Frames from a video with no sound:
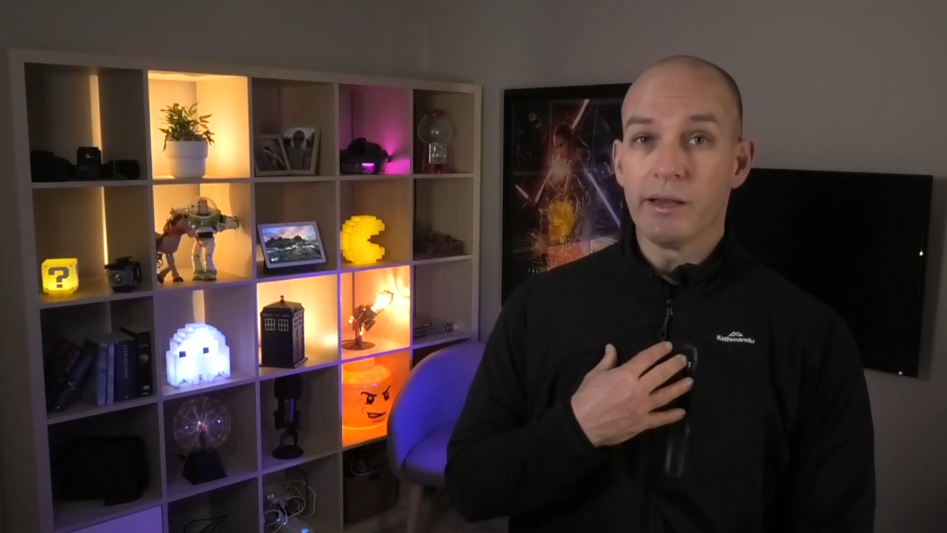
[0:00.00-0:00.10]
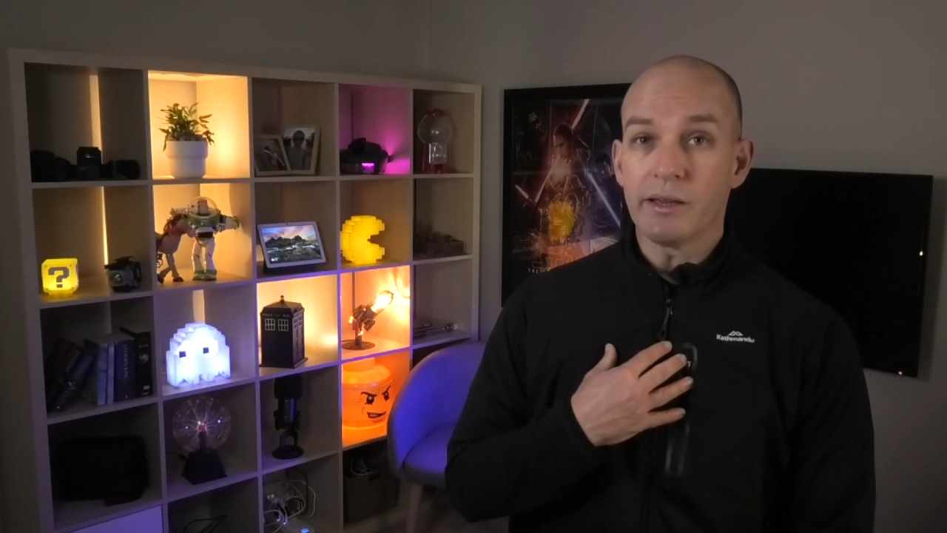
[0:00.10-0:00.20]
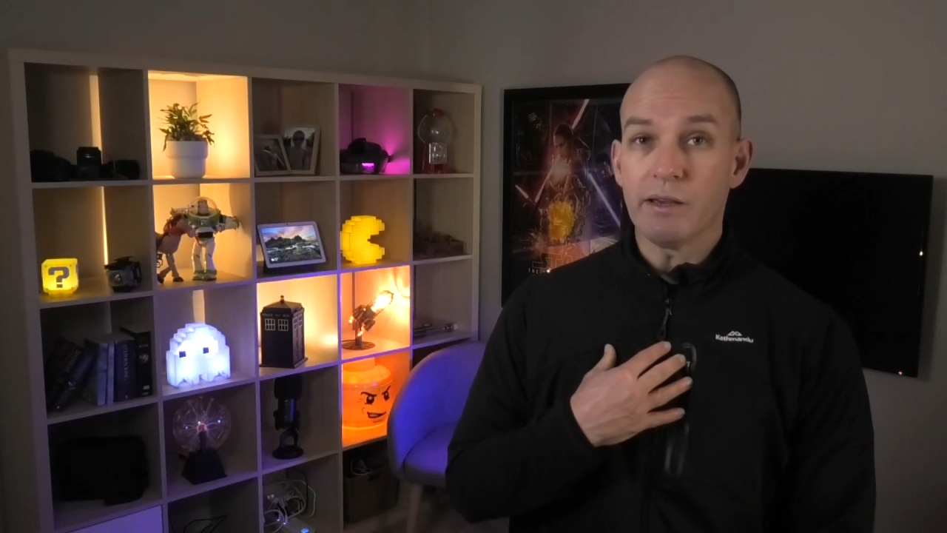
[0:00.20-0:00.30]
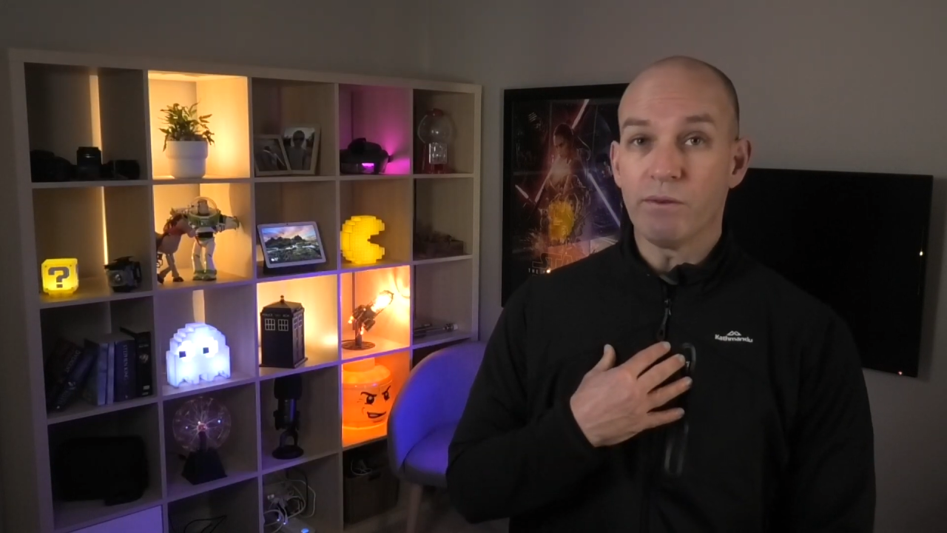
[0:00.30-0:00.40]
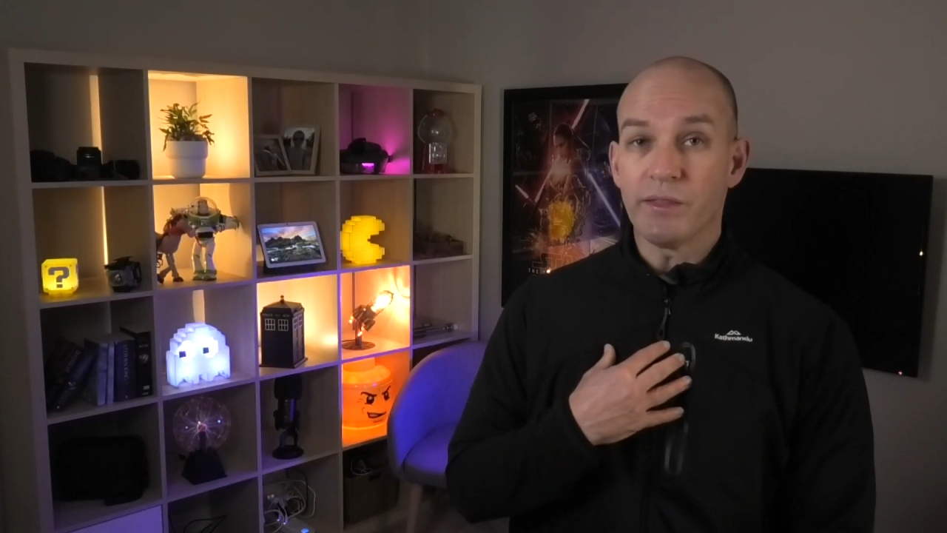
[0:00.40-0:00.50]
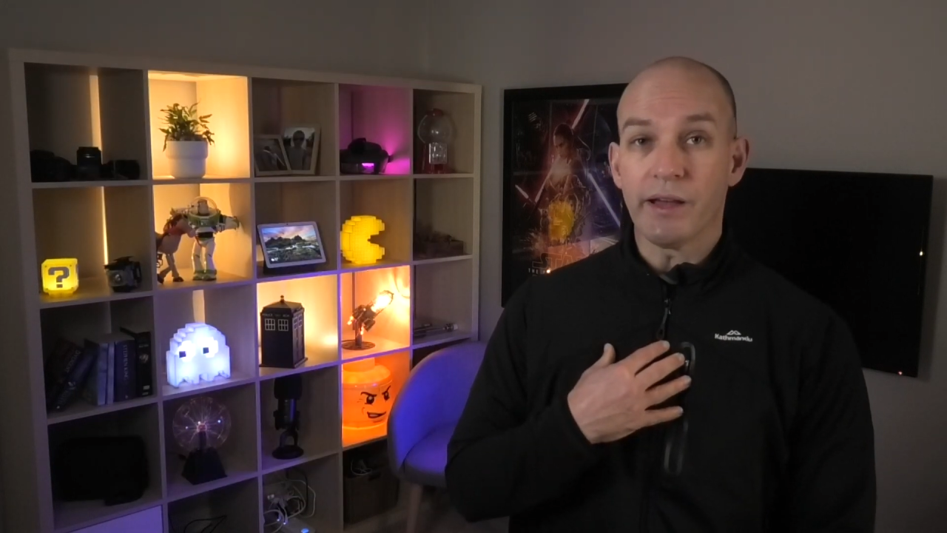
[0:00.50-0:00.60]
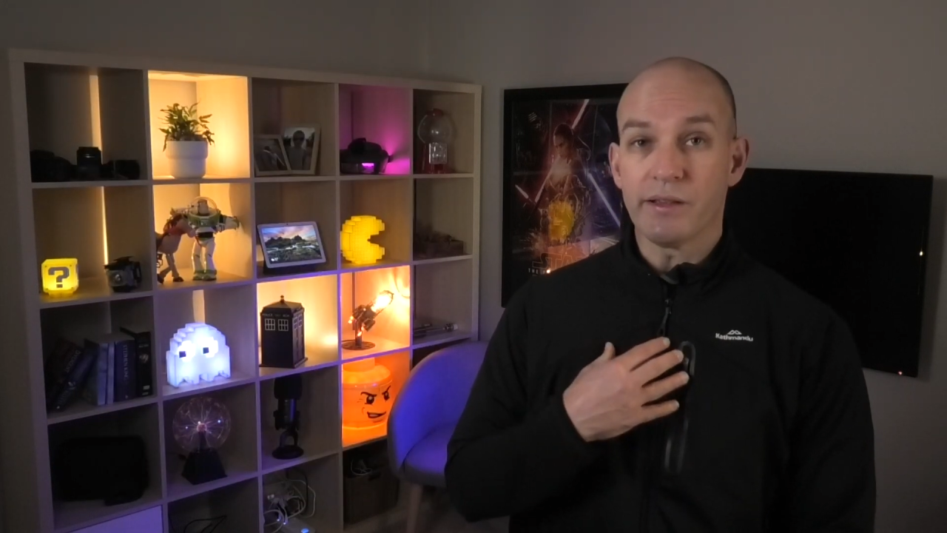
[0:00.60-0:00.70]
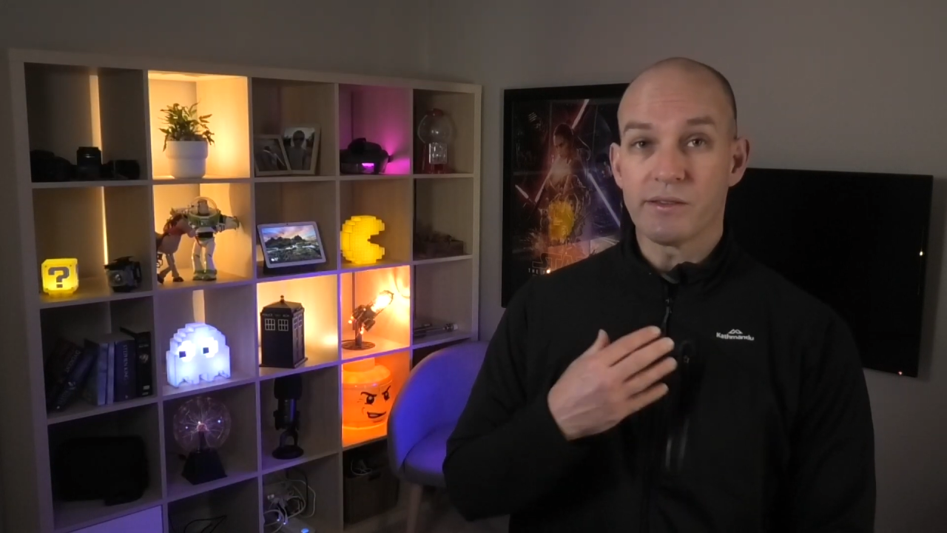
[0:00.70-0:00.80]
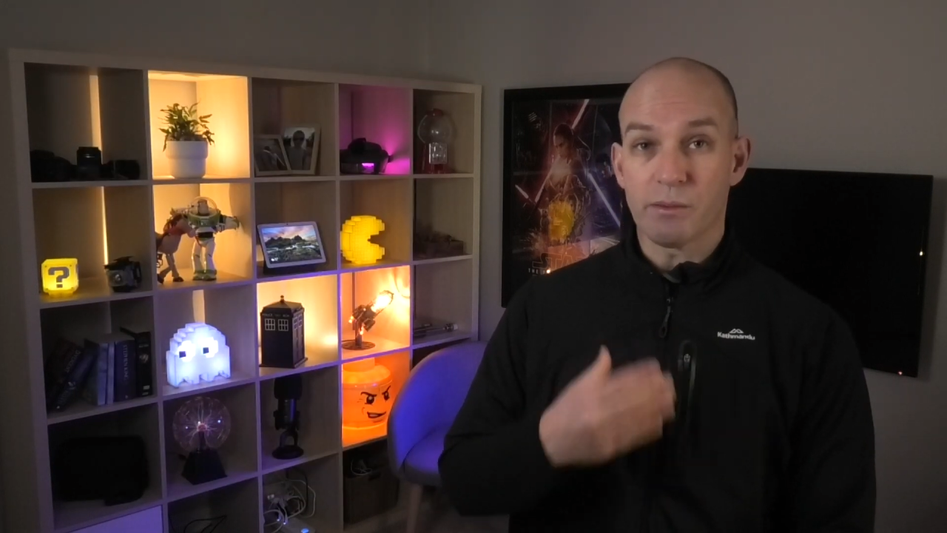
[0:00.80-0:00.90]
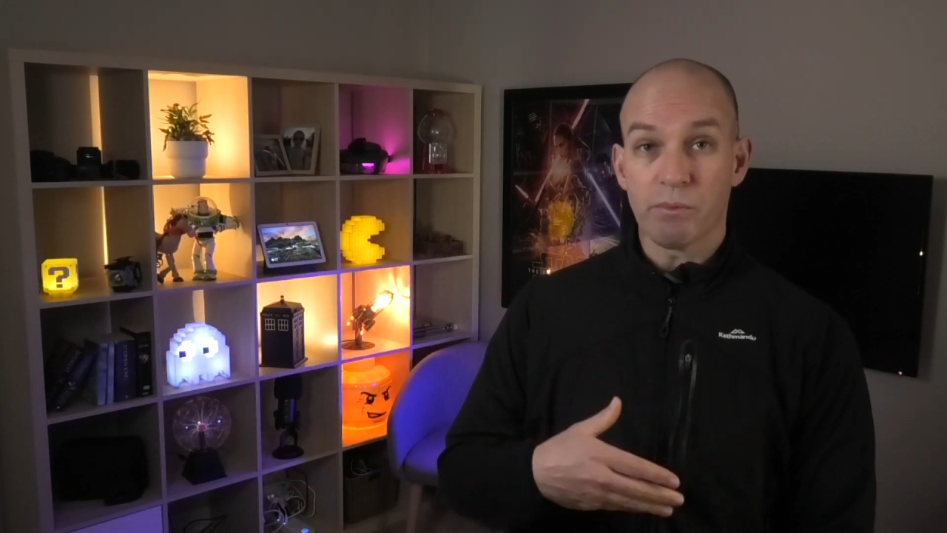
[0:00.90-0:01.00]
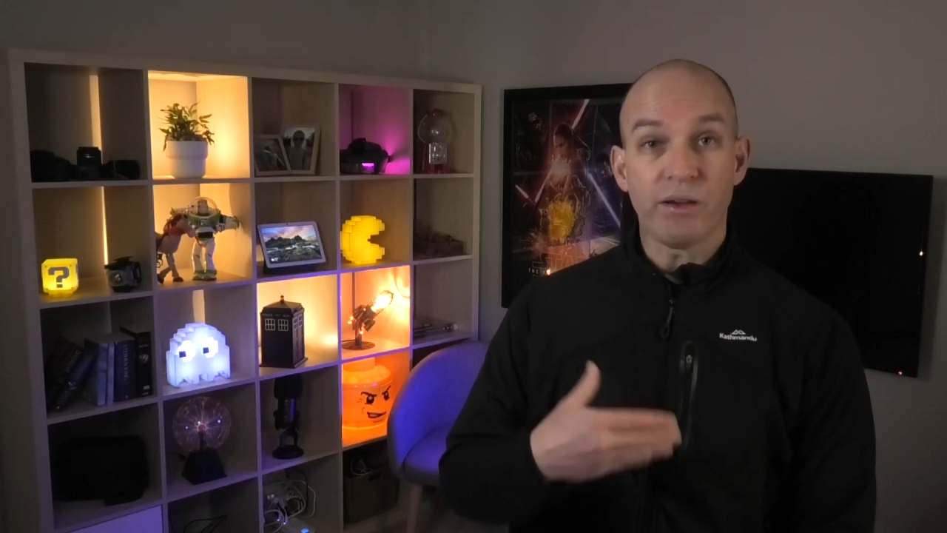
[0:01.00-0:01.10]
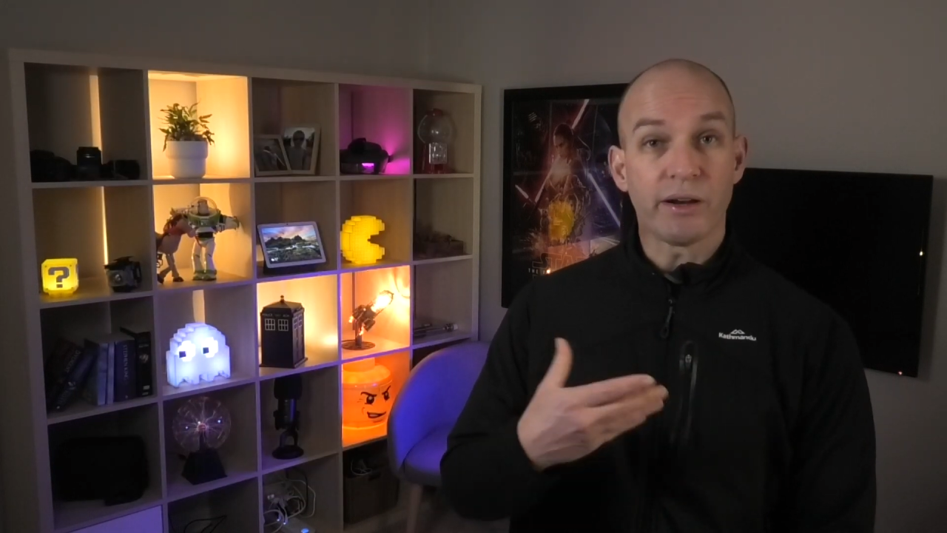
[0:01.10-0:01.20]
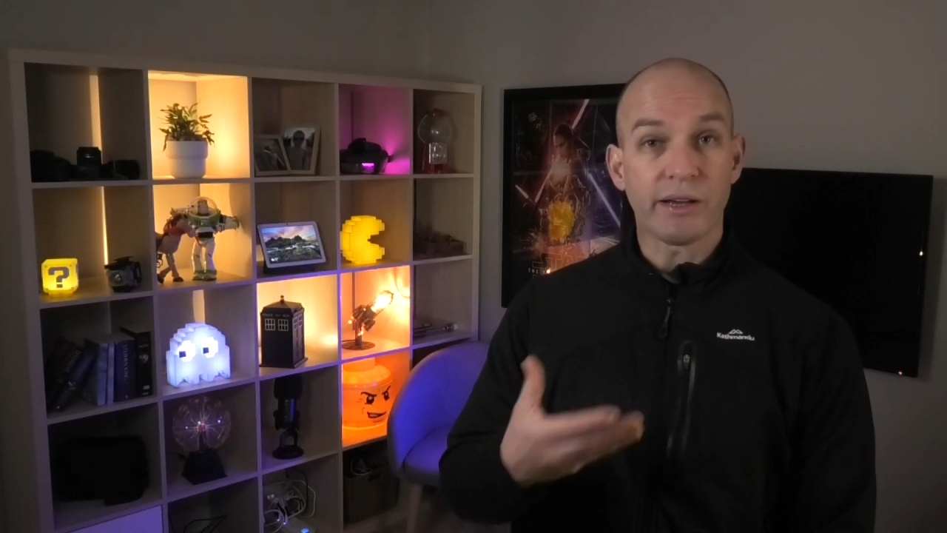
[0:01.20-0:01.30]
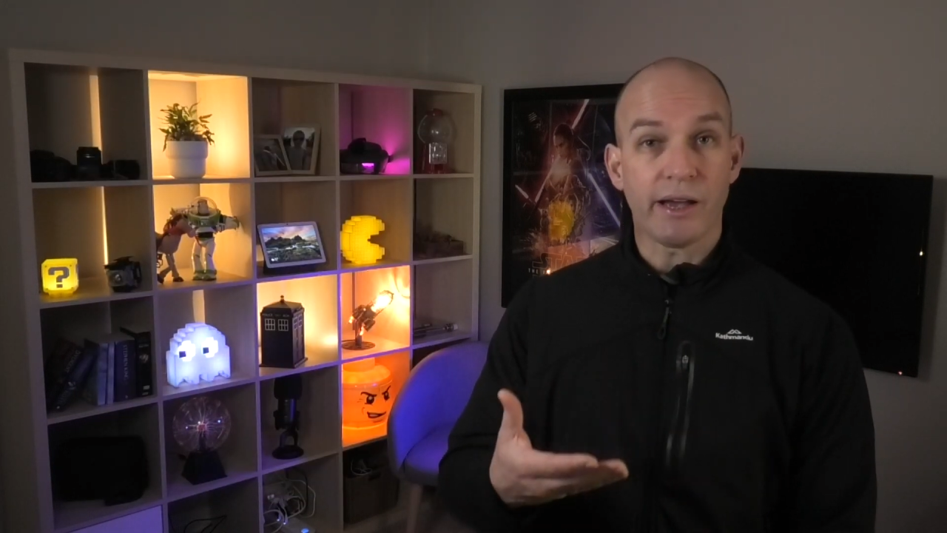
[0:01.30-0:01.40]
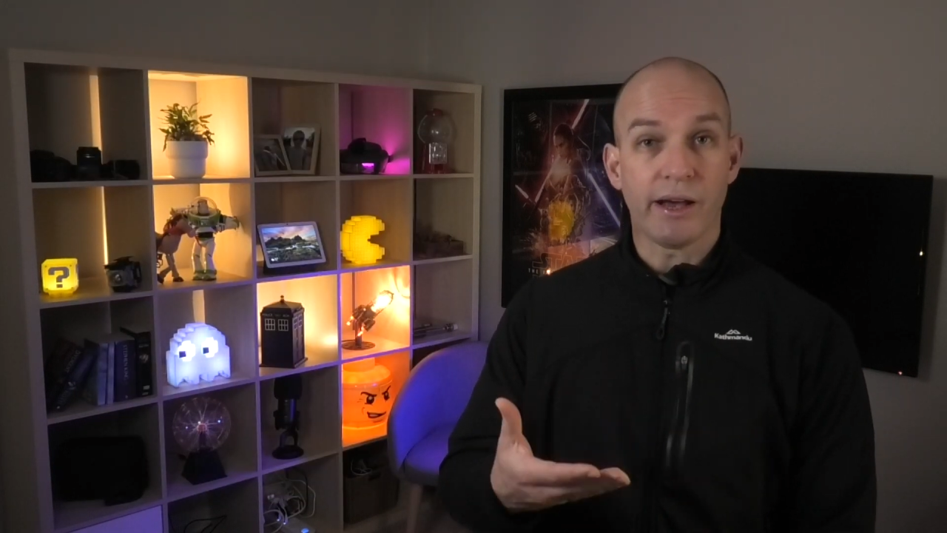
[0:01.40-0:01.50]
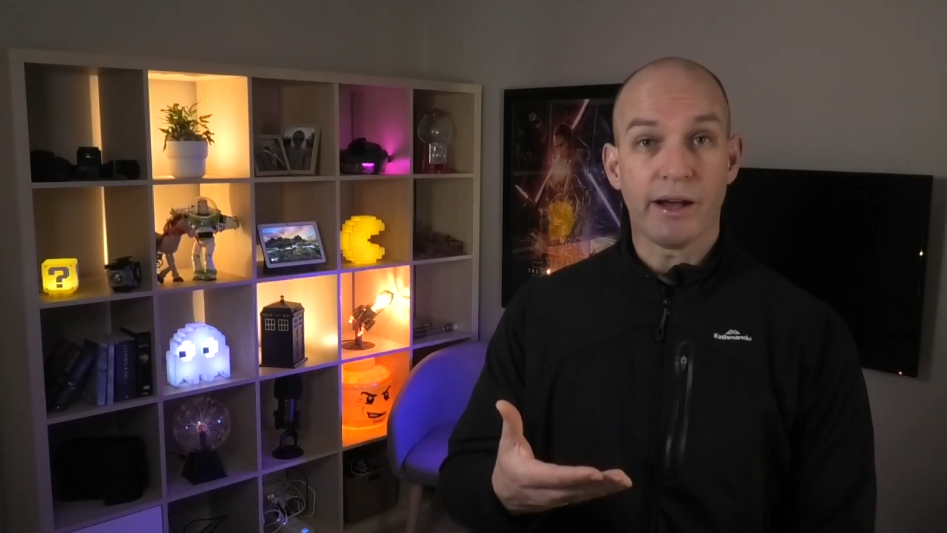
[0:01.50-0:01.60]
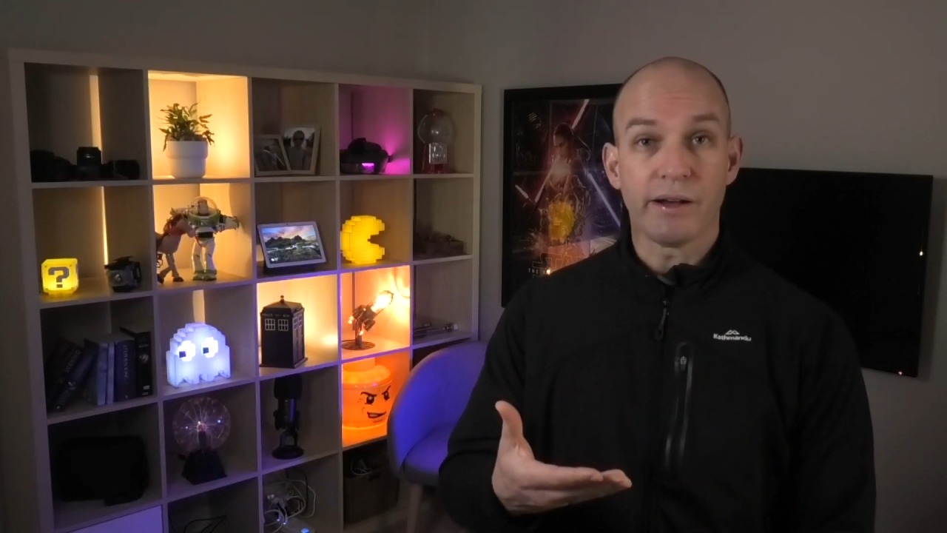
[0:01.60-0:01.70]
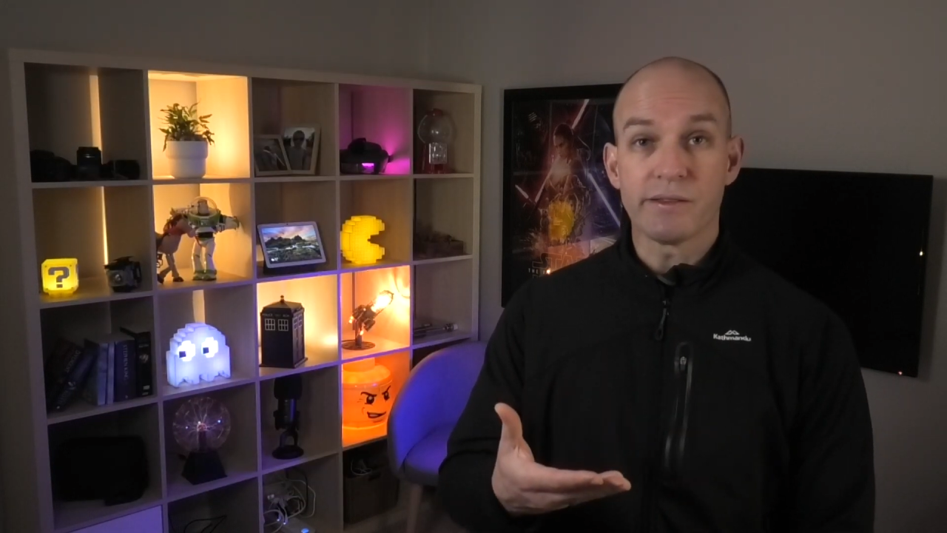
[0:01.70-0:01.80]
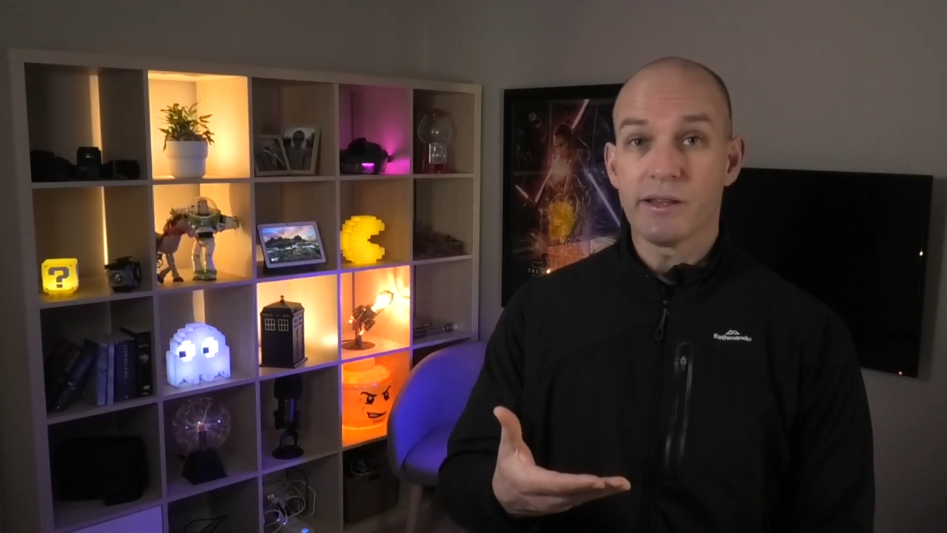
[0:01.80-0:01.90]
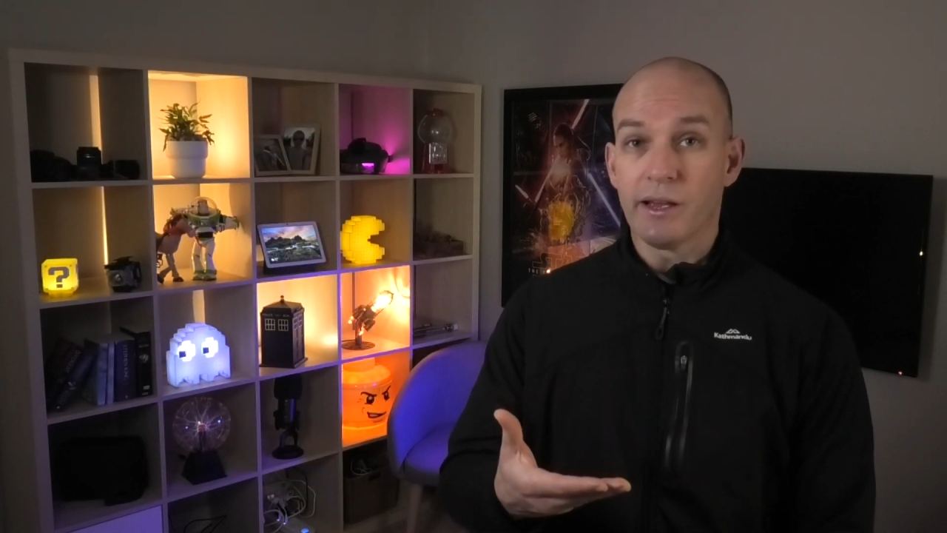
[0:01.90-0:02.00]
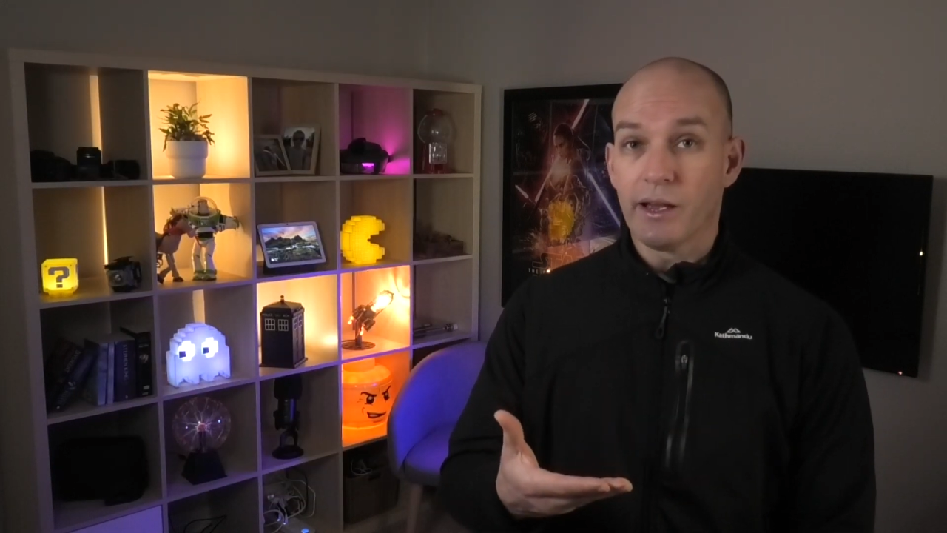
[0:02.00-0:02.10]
given that some of our cars